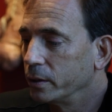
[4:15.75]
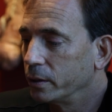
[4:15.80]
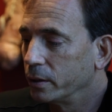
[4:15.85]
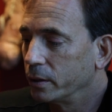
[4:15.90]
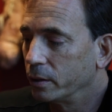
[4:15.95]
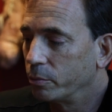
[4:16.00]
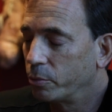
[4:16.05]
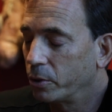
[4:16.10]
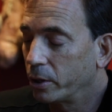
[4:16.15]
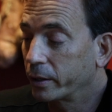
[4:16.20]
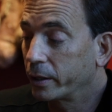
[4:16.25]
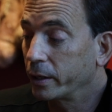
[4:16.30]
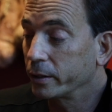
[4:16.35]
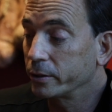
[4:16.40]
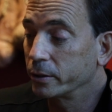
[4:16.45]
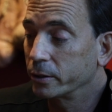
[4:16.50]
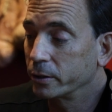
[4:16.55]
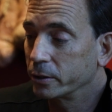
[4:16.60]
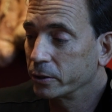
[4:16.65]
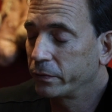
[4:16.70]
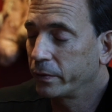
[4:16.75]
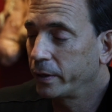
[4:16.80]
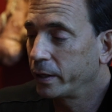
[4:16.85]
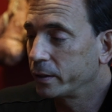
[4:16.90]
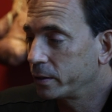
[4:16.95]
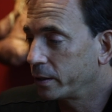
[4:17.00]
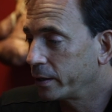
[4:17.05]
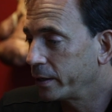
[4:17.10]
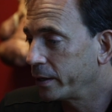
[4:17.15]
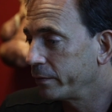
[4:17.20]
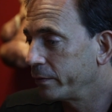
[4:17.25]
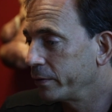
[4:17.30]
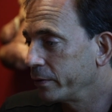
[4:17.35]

uh, broadcasting his fights live